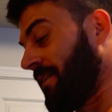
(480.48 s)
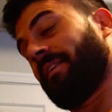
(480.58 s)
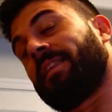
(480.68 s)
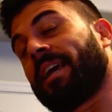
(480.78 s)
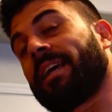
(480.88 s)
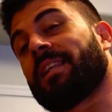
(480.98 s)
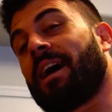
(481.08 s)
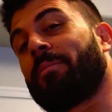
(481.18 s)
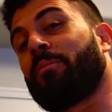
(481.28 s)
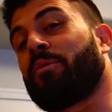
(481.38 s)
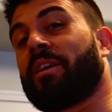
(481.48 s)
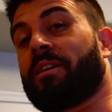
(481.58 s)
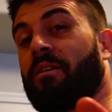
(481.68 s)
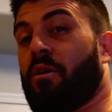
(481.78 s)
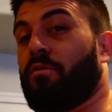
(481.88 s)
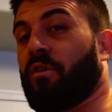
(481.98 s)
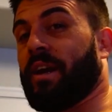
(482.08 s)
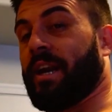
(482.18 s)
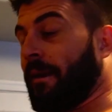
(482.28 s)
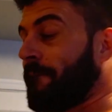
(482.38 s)
And the thing is, a lot of people think they're
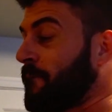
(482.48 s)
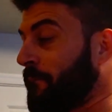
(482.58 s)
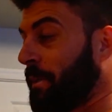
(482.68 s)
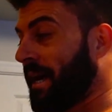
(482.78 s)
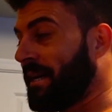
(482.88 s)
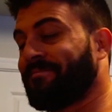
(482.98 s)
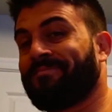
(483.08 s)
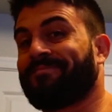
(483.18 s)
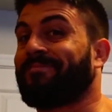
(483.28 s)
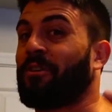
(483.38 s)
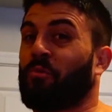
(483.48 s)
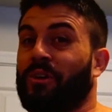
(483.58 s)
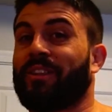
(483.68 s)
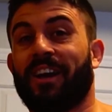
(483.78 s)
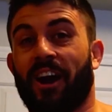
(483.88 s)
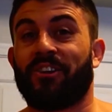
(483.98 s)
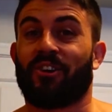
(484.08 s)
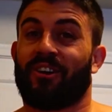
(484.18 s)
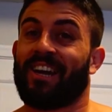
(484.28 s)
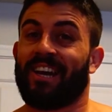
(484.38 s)
overeating, but they're really
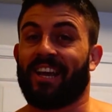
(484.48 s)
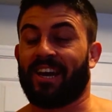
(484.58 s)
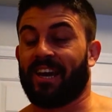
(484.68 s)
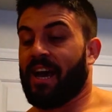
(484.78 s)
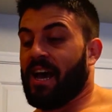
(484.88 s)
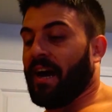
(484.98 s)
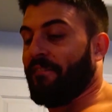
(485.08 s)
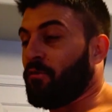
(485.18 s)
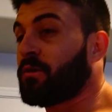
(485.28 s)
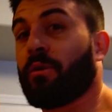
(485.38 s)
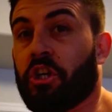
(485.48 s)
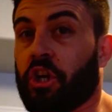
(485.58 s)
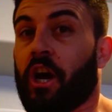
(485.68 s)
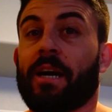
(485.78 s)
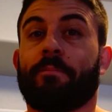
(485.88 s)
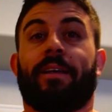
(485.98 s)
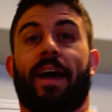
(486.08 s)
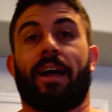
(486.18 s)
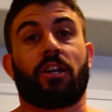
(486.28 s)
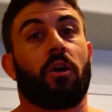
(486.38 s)
under-eating. Everyone's always shocked by
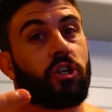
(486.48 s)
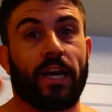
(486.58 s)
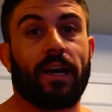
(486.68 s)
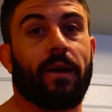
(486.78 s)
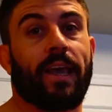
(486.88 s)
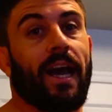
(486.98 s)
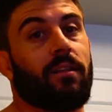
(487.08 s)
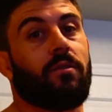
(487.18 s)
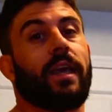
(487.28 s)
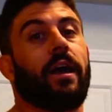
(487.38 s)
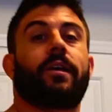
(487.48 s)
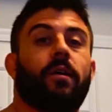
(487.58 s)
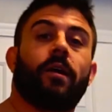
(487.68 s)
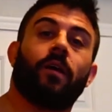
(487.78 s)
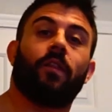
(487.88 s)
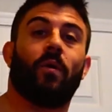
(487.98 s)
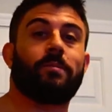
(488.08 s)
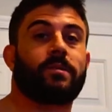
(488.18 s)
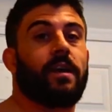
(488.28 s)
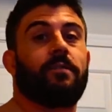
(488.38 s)
that. Go check out my calorie calculator on the website,